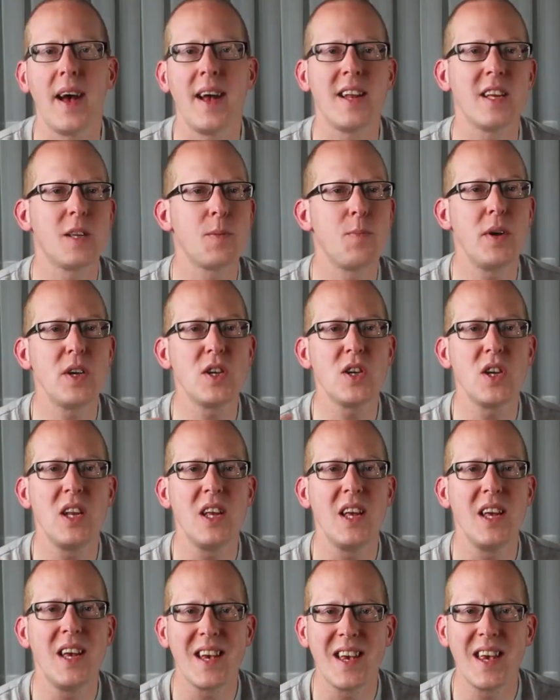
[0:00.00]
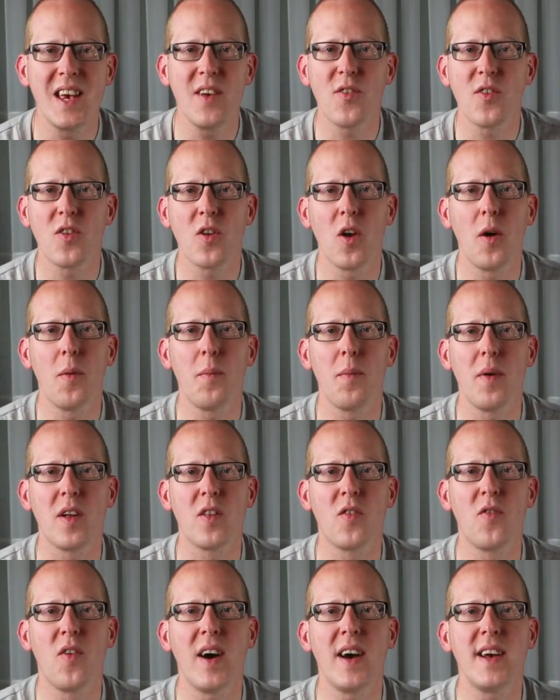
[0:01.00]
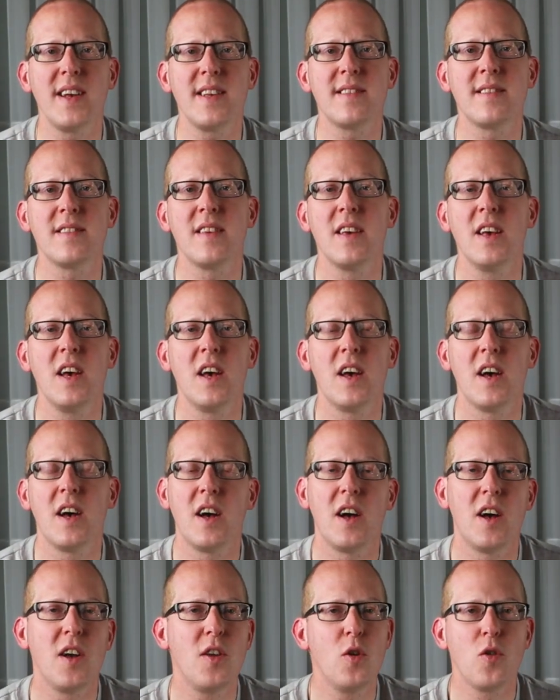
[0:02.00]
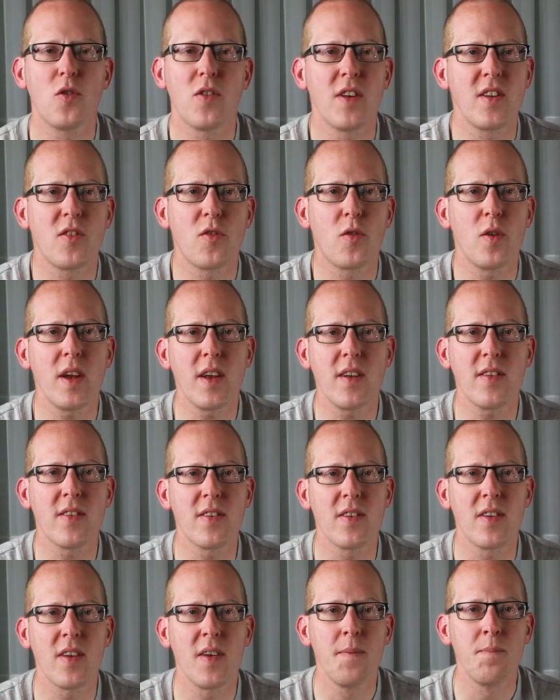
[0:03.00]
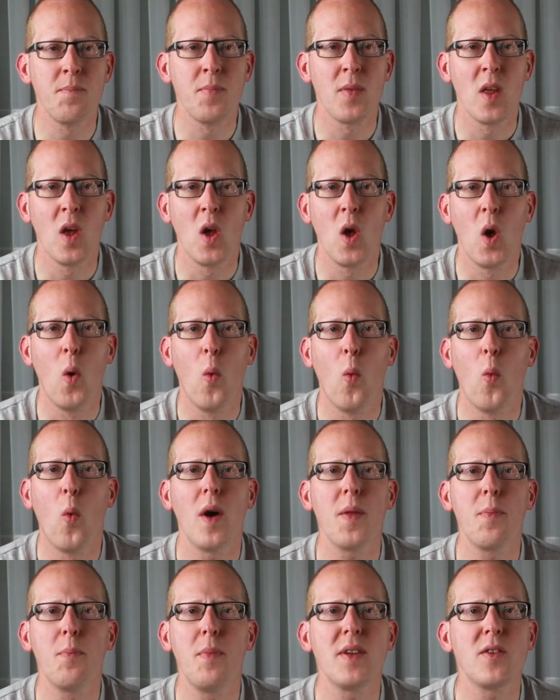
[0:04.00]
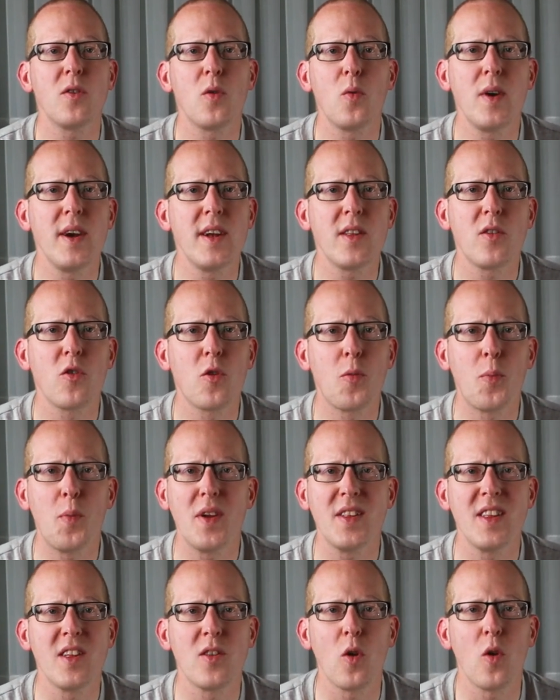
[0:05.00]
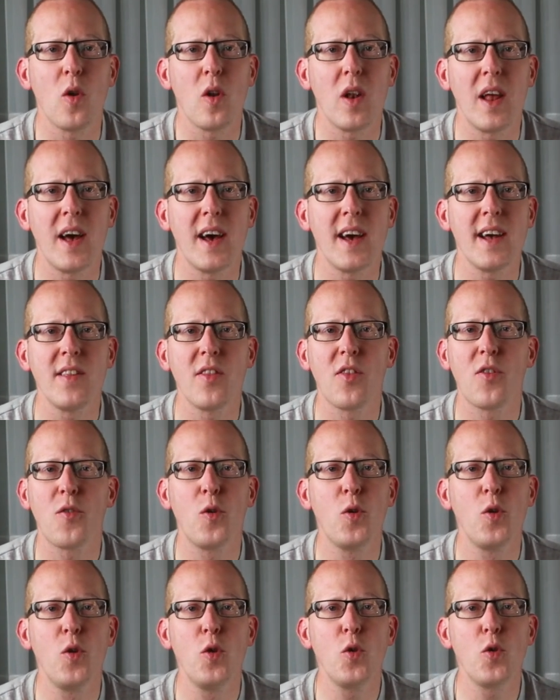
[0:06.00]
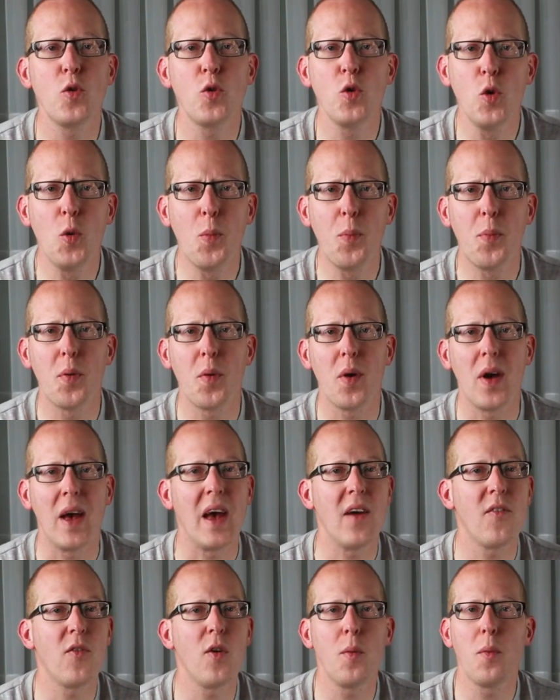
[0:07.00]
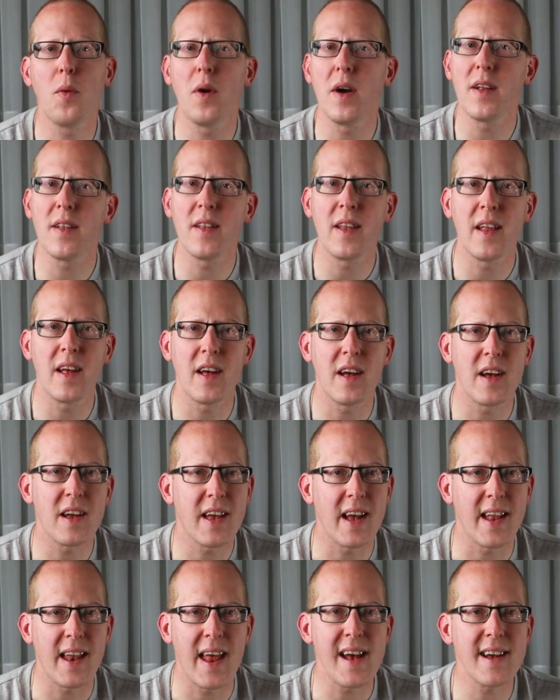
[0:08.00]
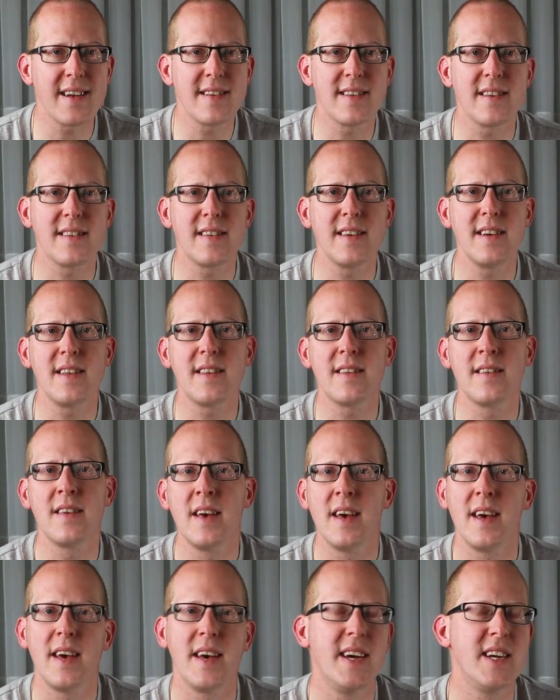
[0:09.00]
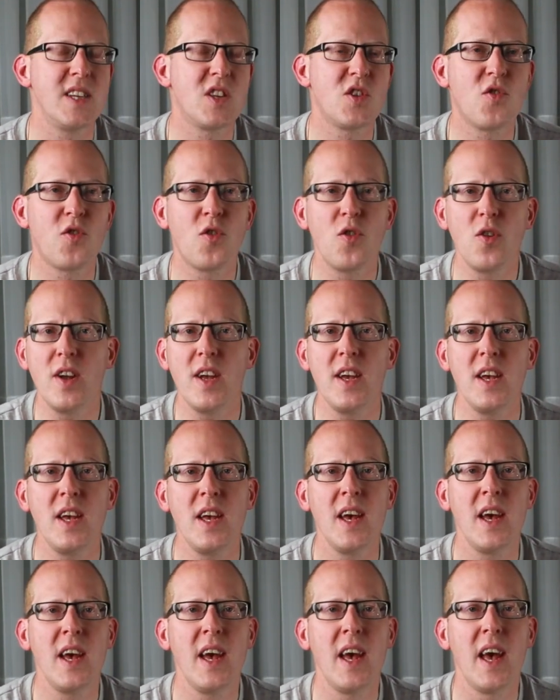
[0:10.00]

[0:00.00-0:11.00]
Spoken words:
and especially give some advice using tricks. What better way to spread it online through YouTube? Everyone can access it, it's free,